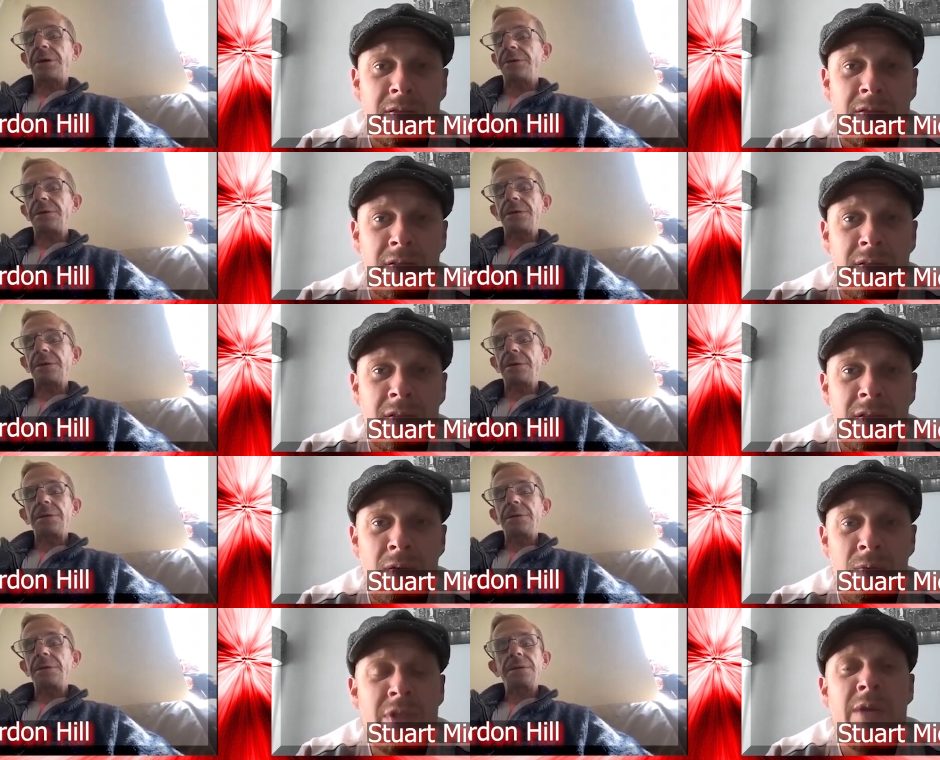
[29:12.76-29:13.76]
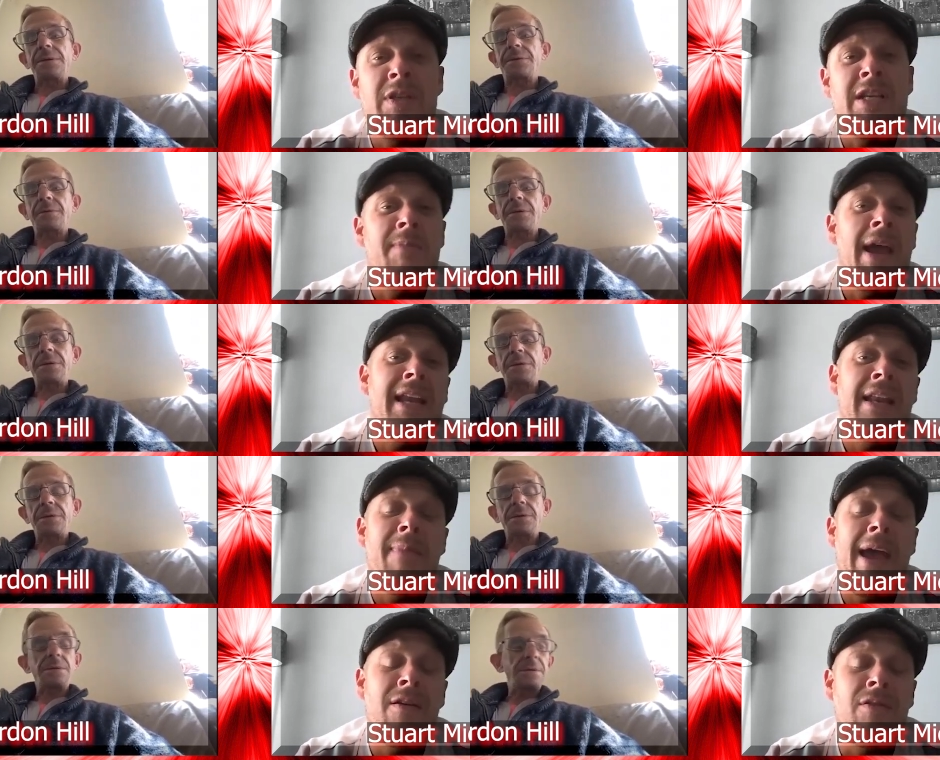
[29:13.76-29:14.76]
Speaker 1: me. Was it was it mainly
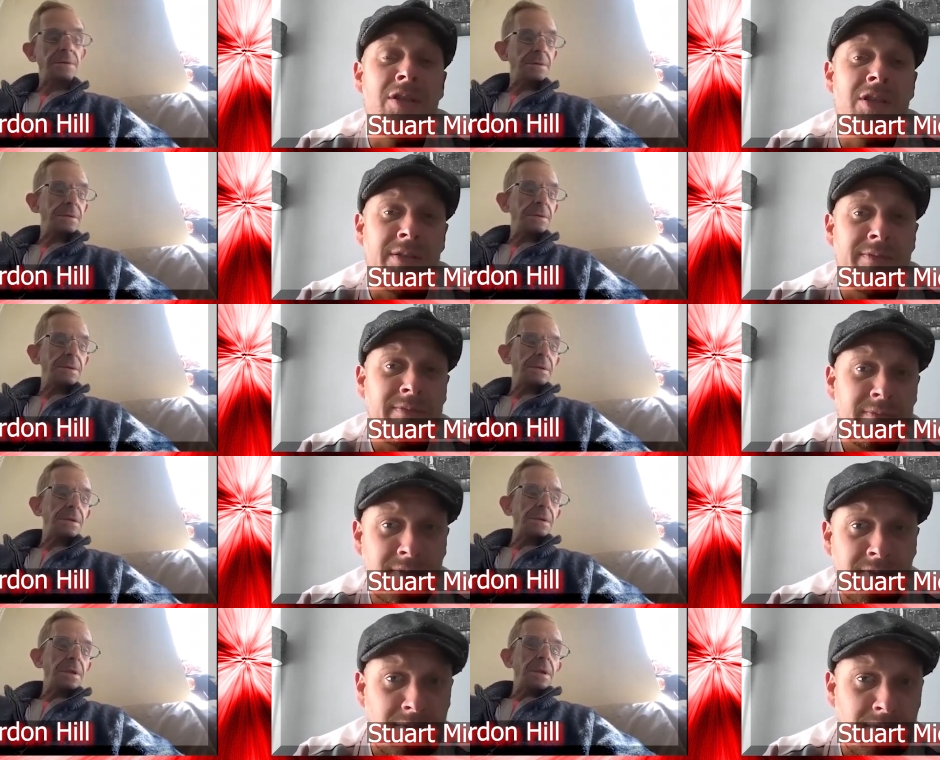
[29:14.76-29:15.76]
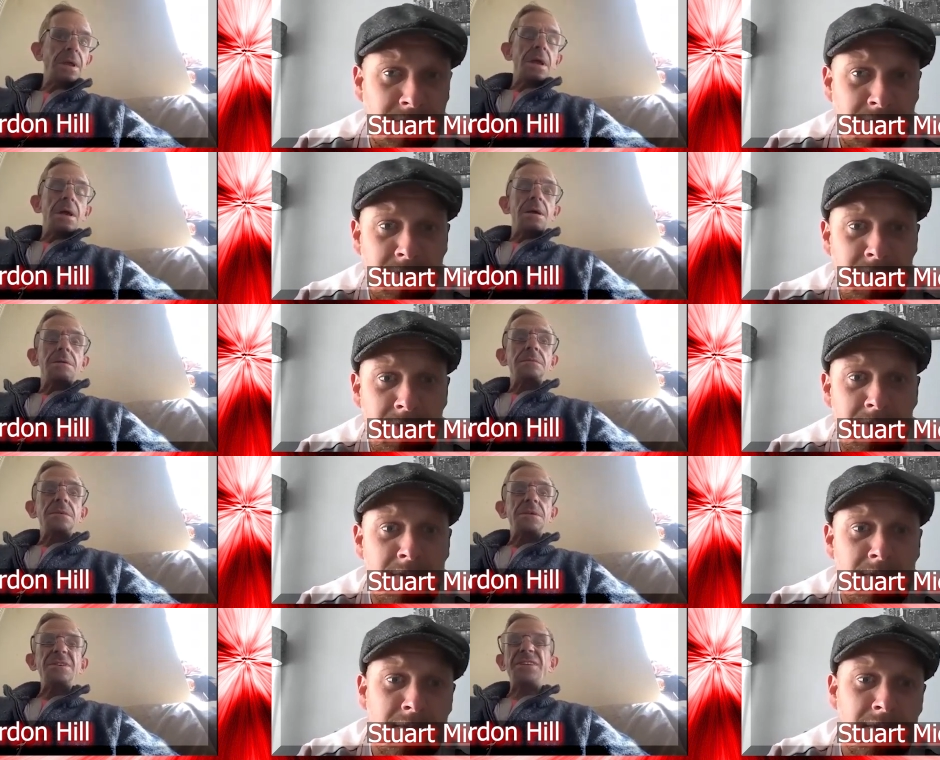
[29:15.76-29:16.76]
males?
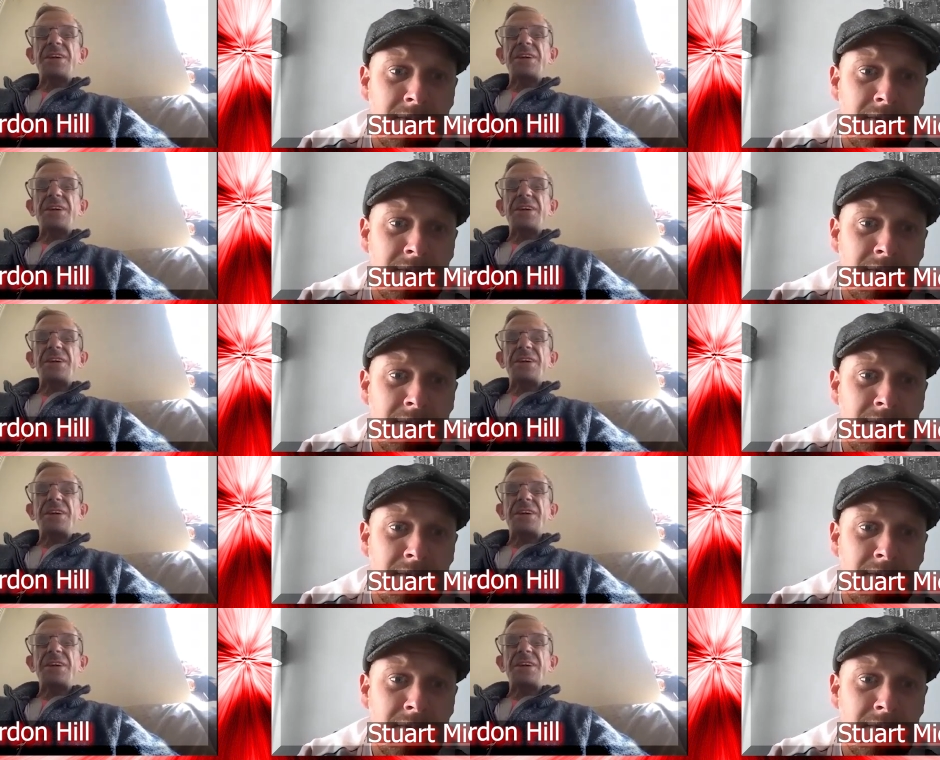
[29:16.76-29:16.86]
You